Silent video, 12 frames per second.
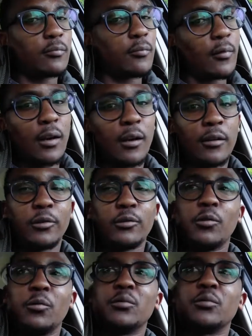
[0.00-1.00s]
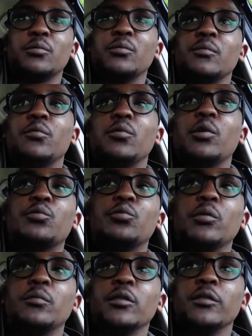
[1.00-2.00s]
I don't know what will
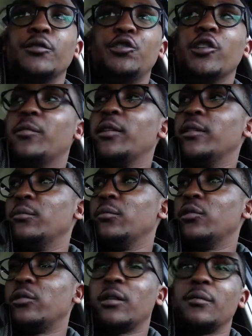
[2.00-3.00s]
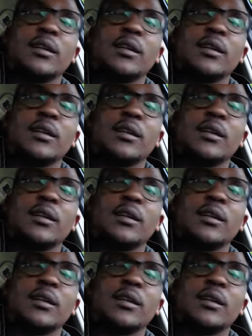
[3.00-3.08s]
be of Germany mostly, but